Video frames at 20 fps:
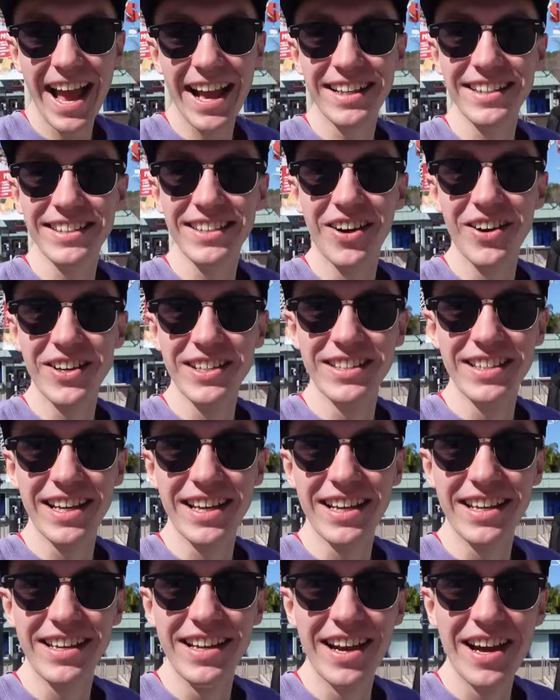
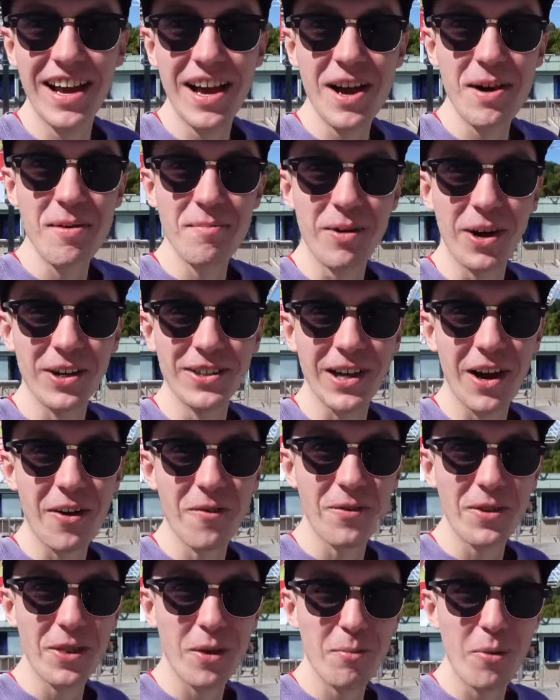excited.
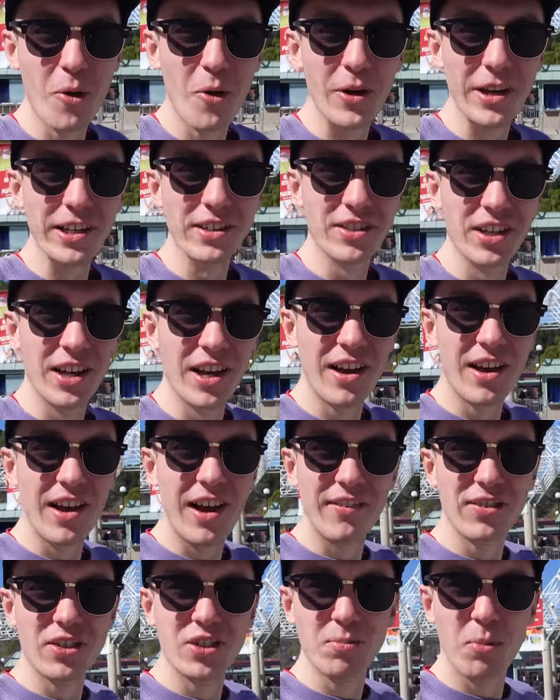Myself and the boys
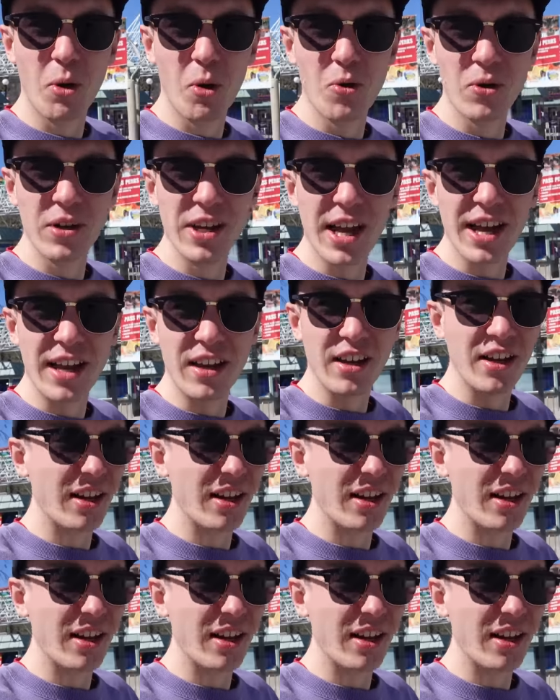have spawned in